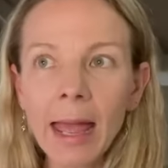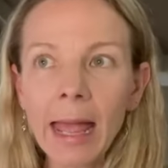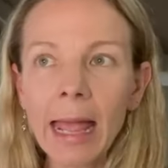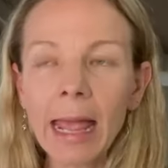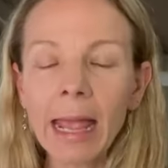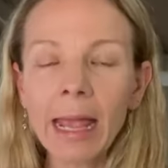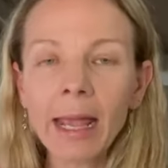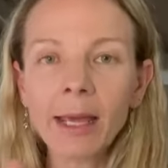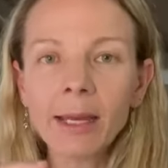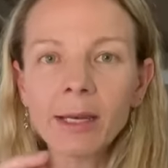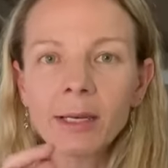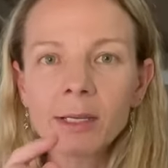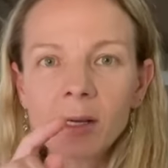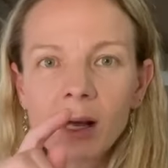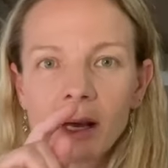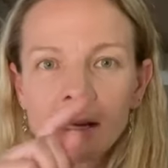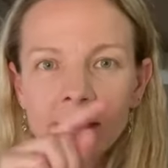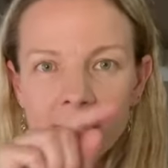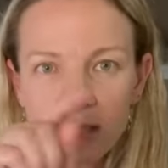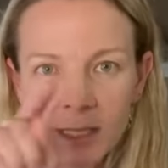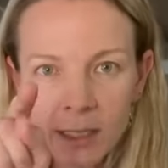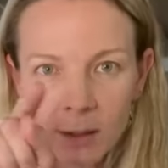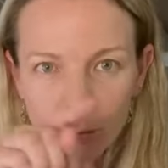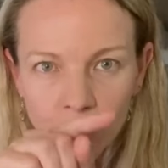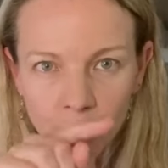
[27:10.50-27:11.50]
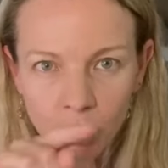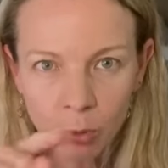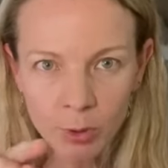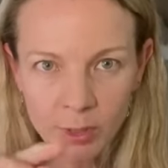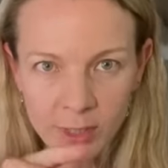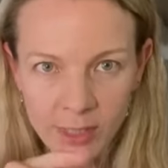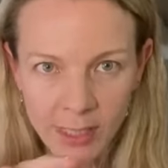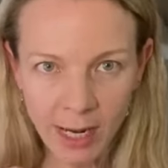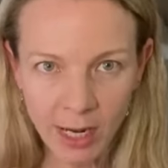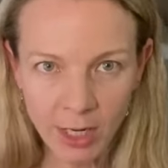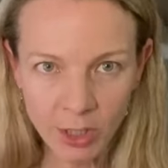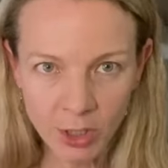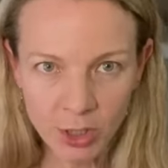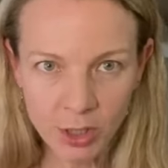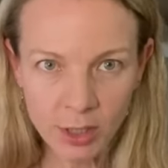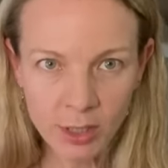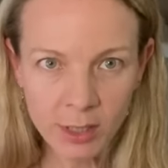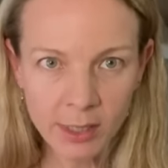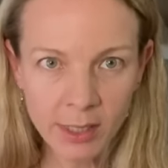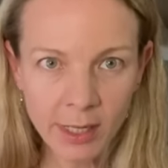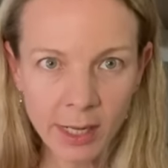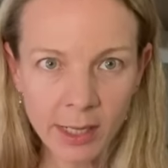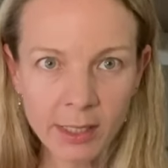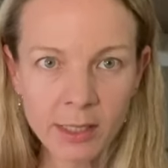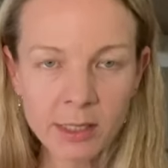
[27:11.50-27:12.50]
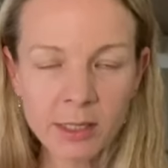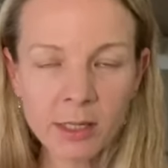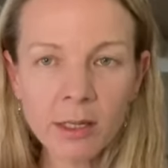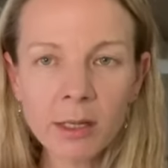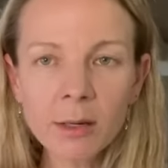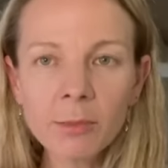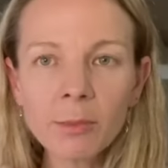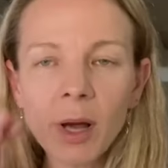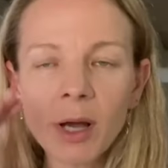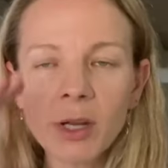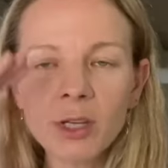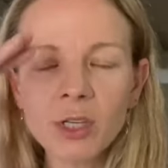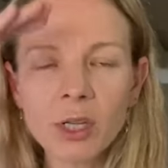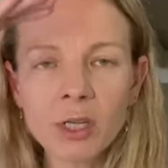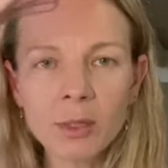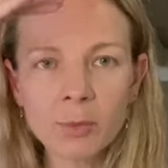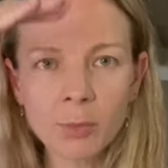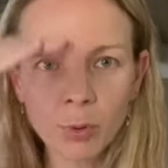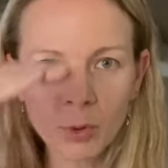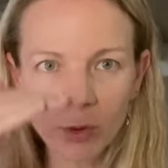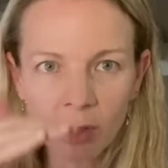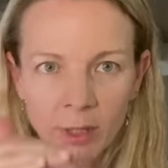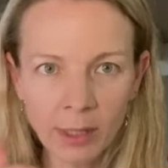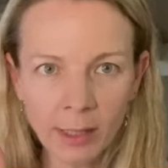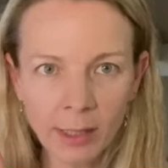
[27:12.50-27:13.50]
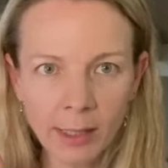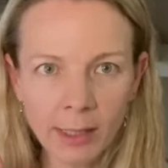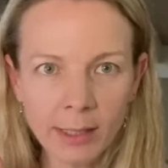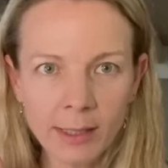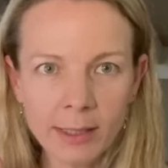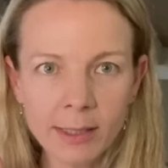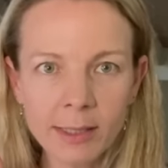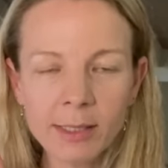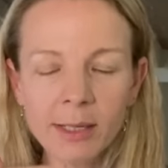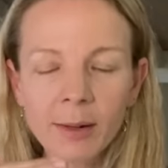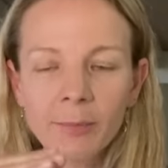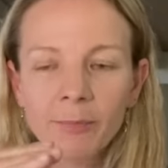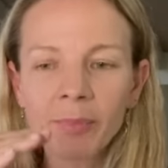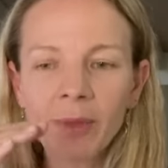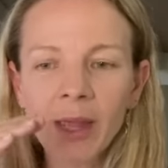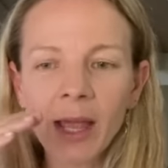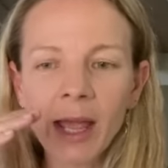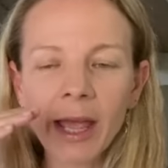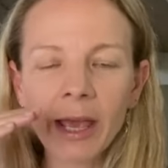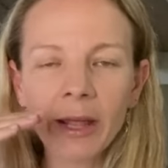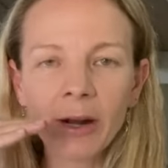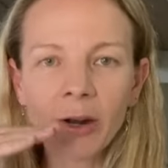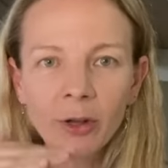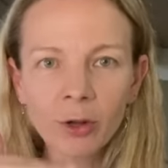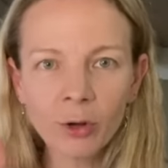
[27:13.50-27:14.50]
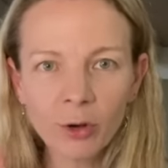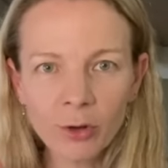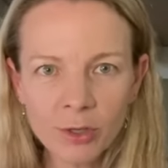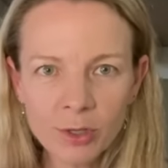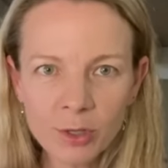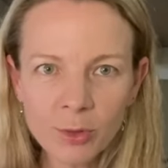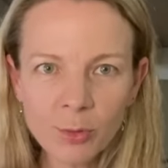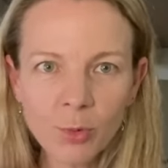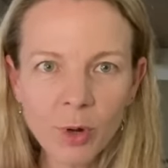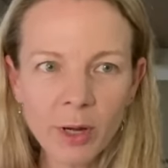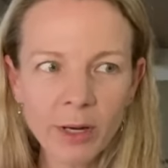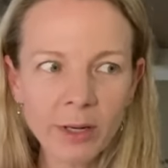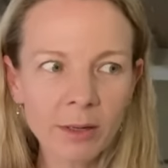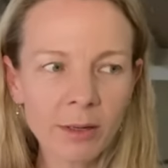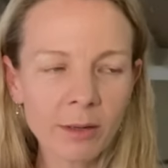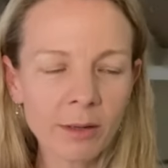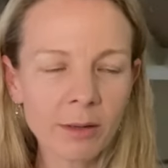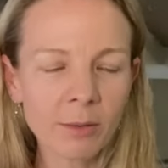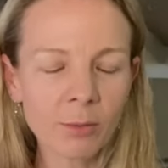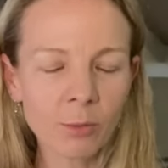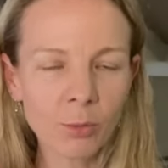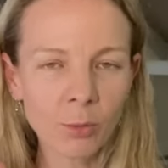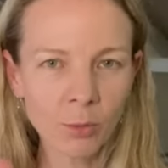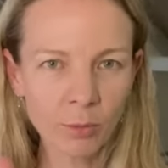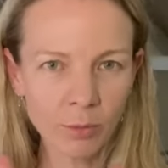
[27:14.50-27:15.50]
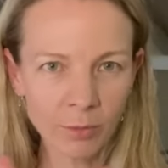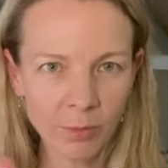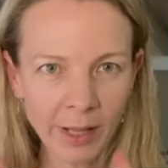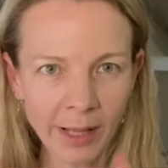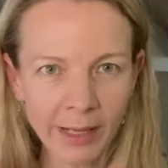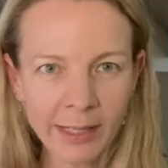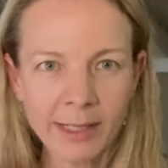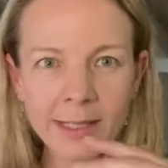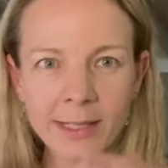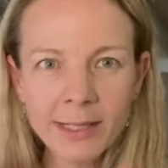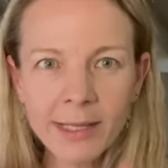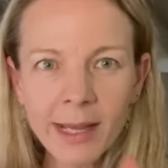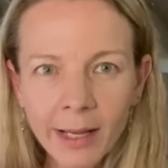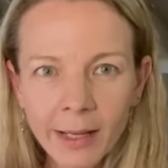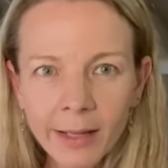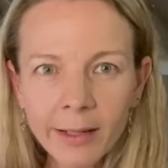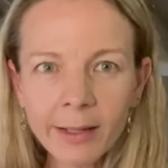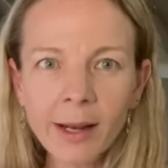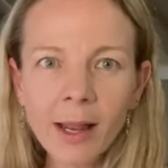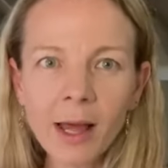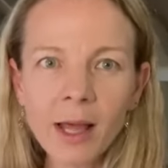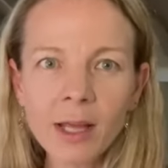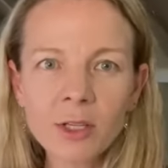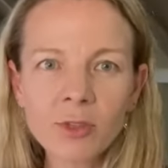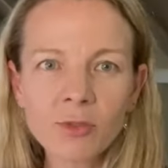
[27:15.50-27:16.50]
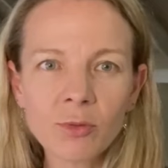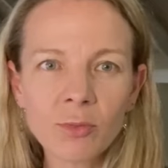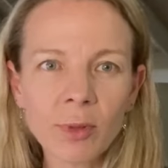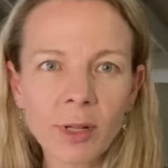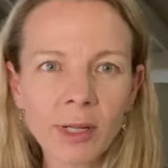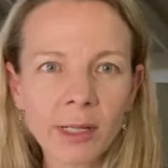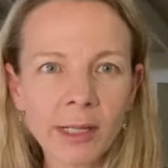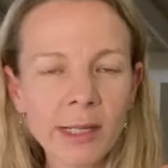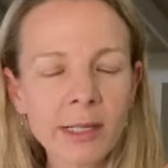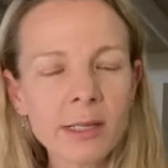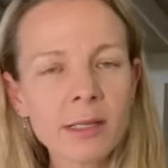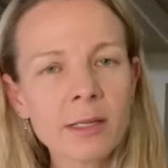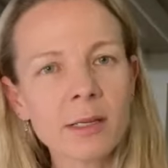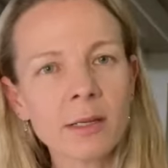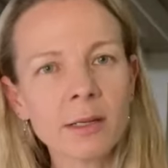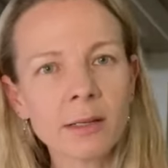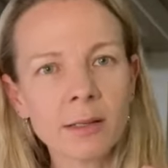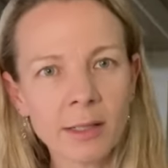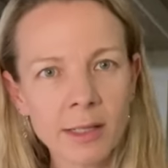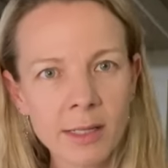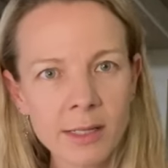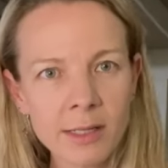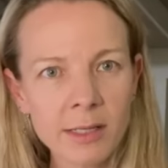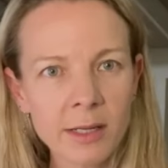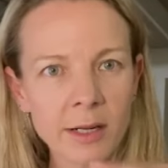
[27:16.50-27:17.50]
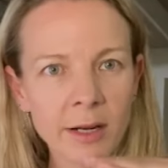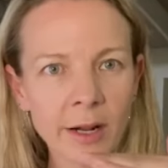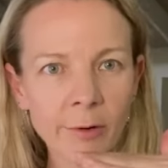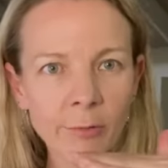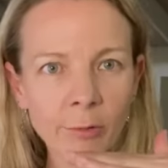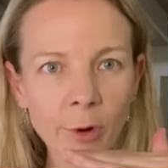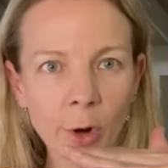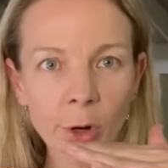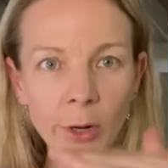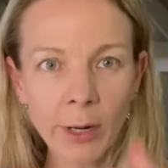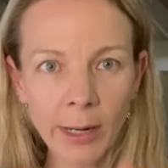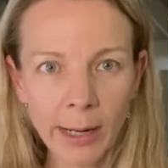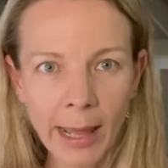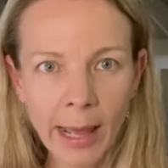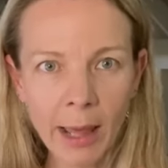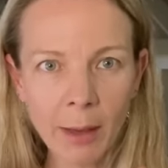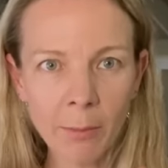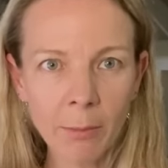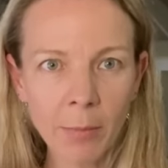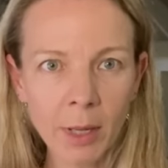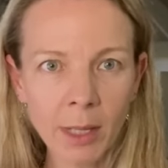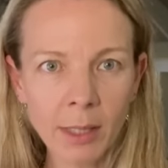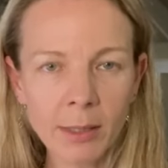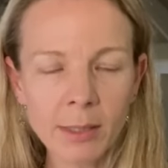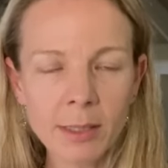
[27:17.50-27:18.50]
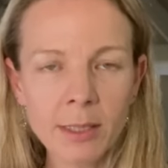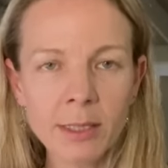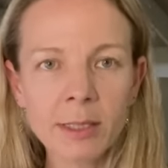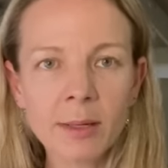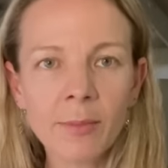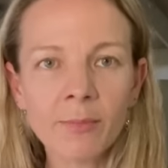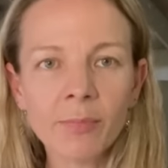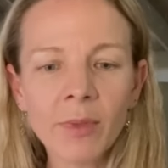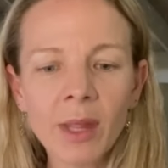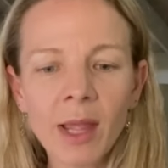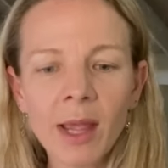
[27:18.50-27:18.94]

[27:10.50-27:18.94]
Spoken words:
and I didn't put dashes next to them. I just put the list, and I got to one like second last from the list, and I wrote lamb mince.